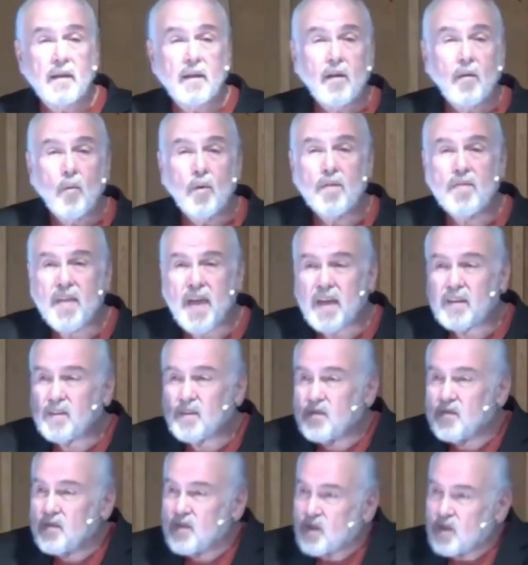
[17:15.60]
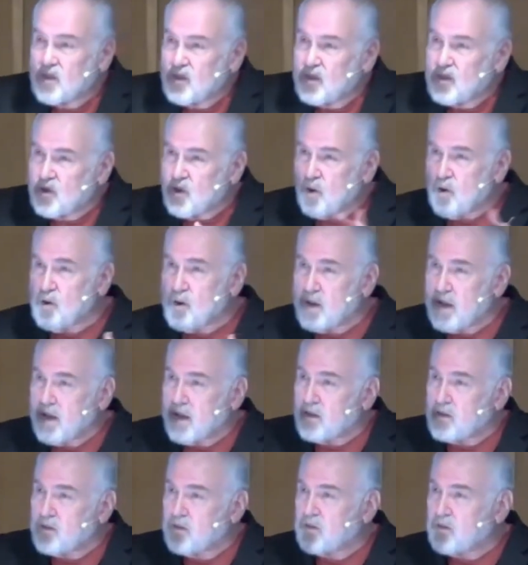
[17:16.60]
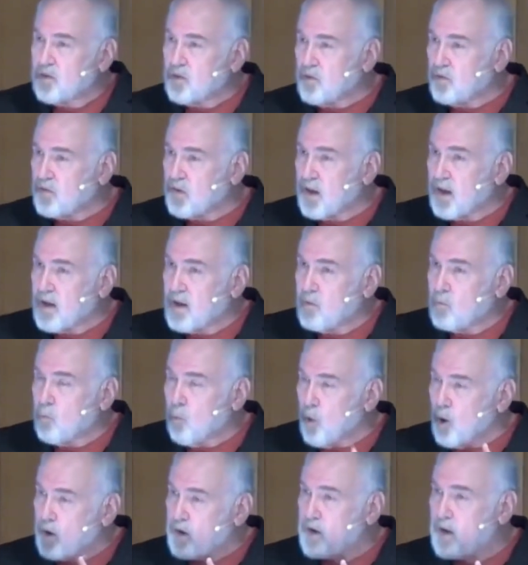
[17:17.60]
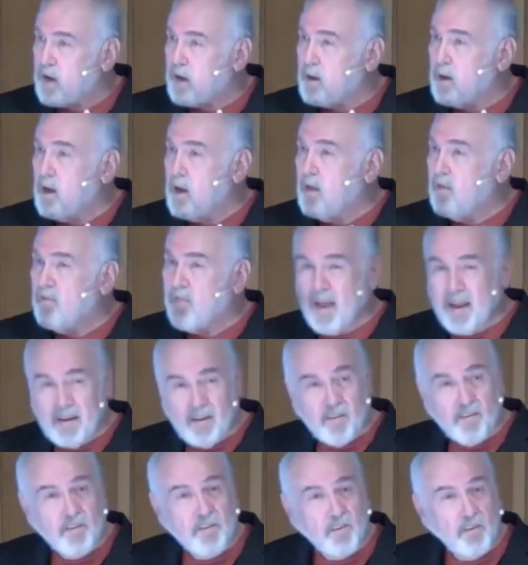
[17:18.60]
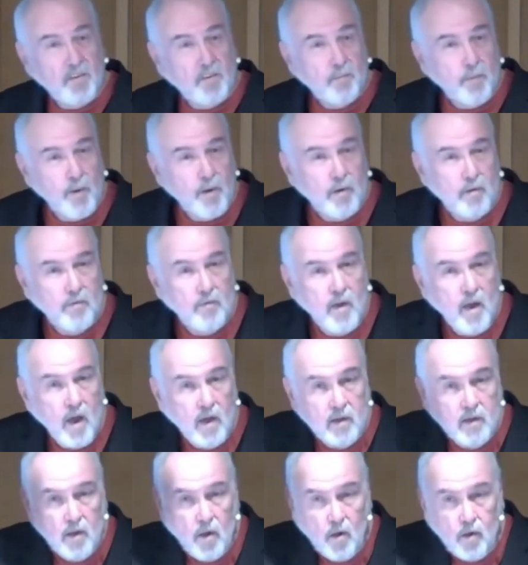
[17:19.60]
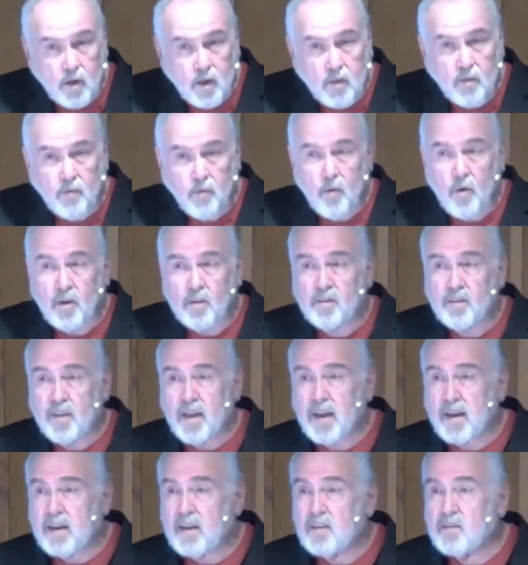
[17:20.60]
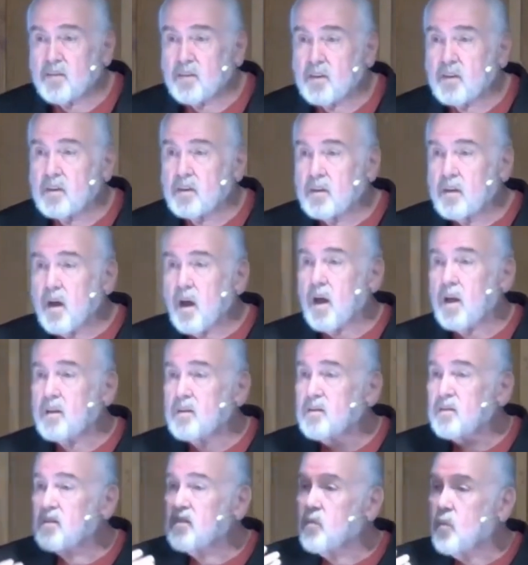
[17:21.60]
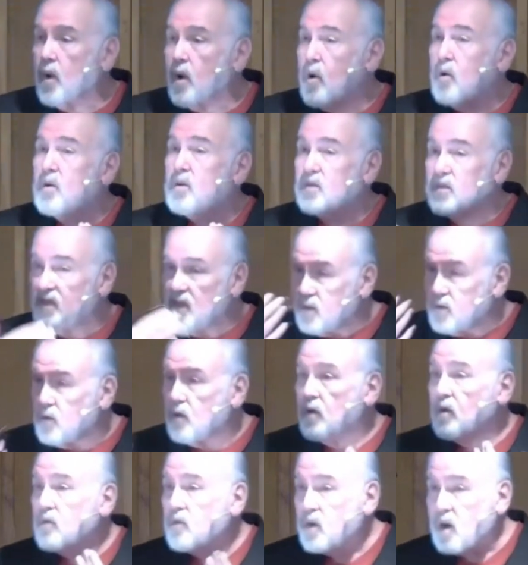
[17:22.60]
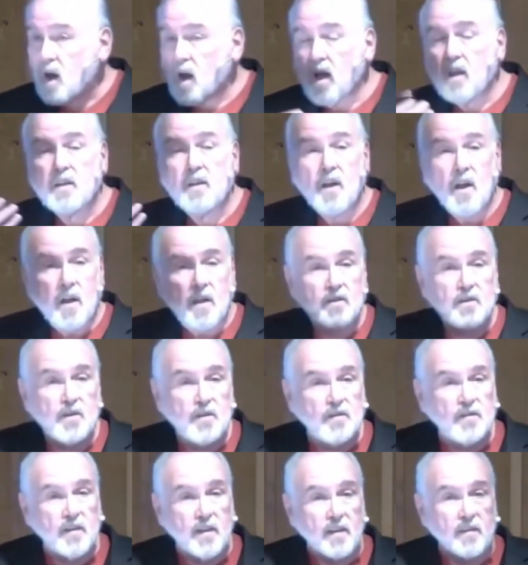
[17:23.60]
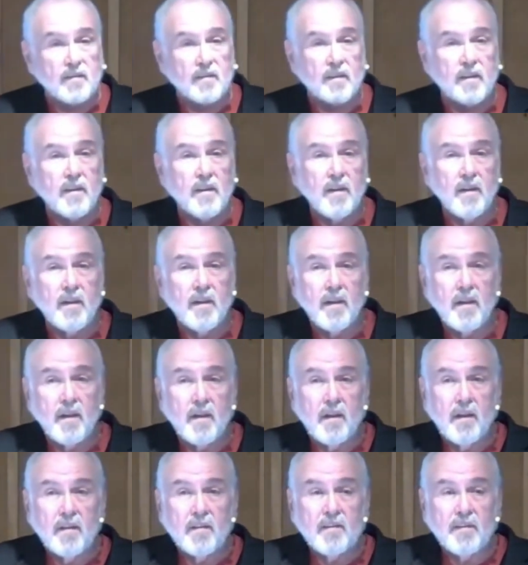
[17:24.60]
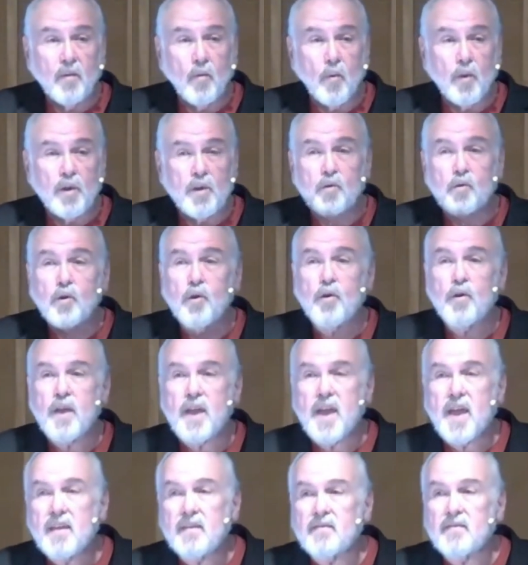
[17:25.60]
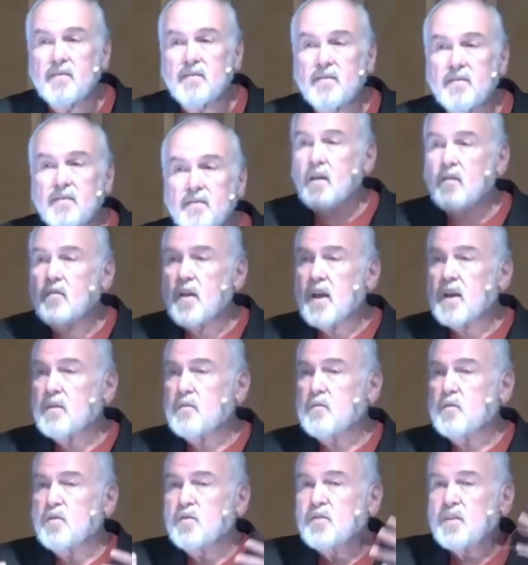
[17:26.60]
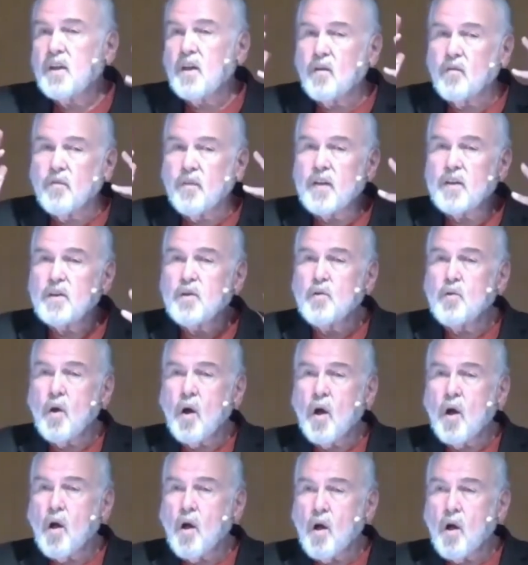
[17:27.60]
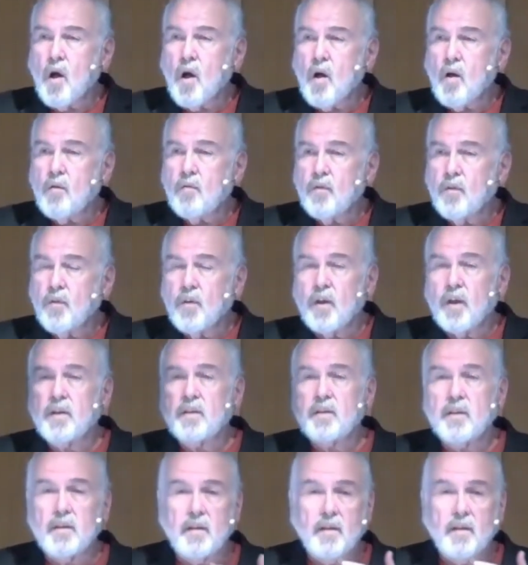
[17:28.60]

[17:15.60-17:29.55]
when that's churning and serving and working, that is the Spirit of God talking through us. That is God's, we are a center of God consciousness. So when you create that love out of yourself and you offer it,